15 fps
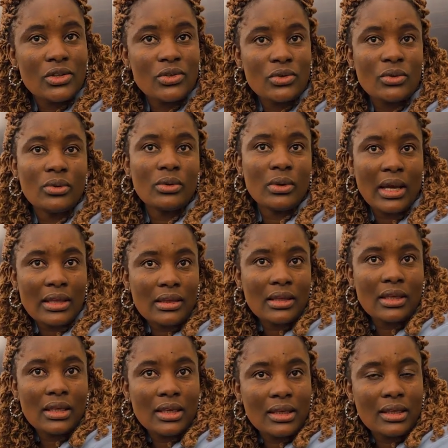So I
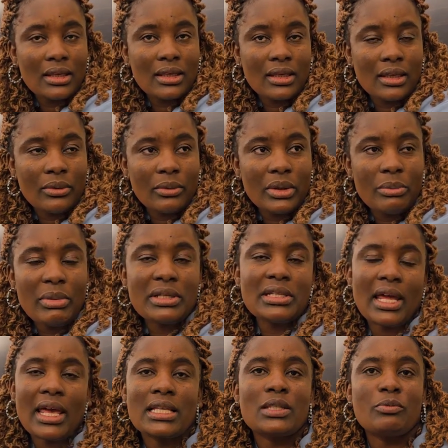think we
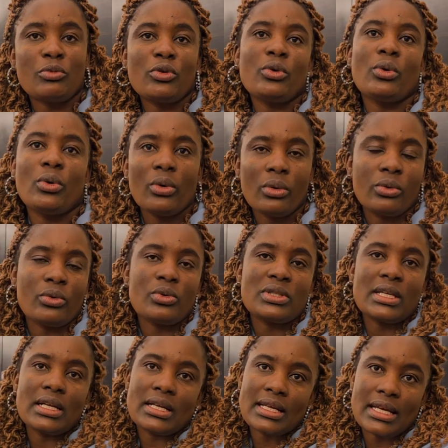better explore
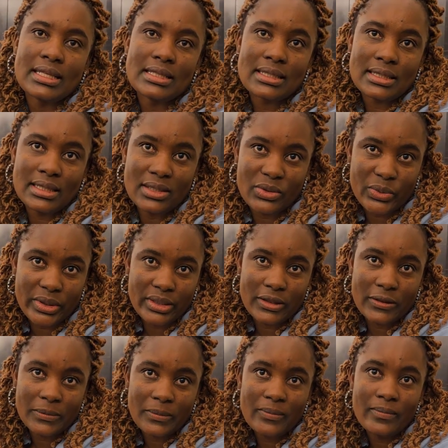those areas as well. Right.